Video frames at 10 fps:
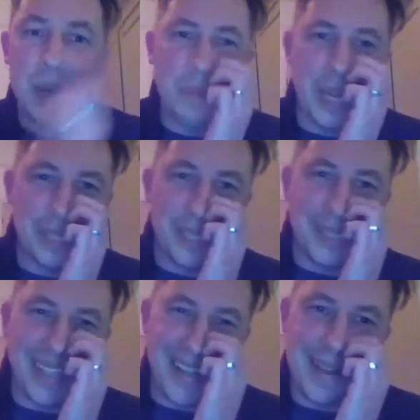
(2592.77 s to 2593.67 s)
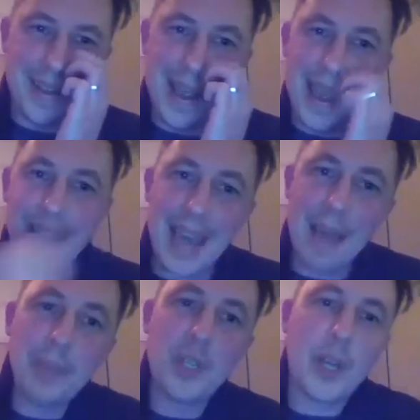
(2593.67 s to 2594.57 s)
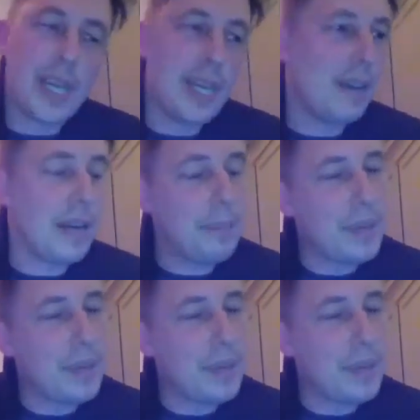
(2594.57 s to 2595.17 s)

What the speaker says: But it can be tricky, can't it?